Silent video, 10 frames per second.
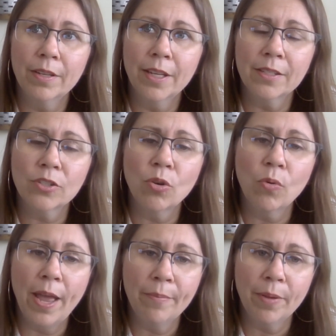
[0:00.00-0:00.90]
It's
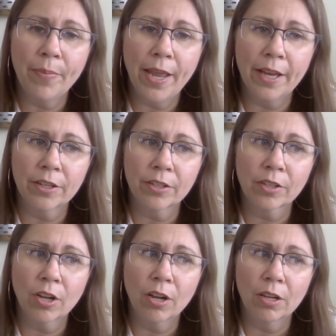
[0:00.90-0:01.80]
So Emma
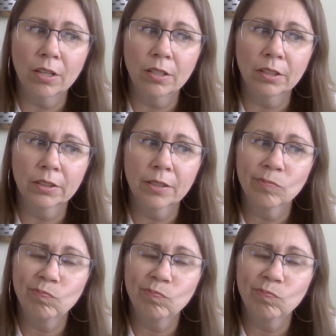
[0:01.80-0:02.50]
pattern called